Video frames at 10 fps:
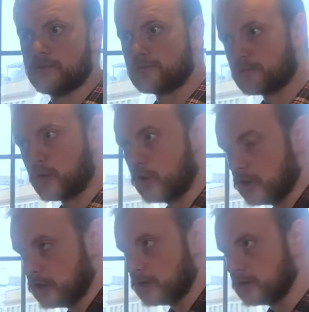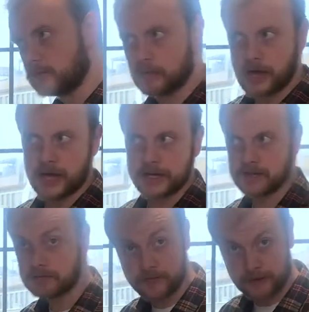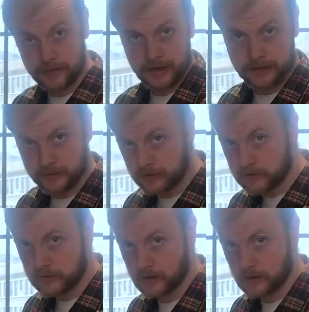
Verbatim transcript: of raw honey, rough around the edges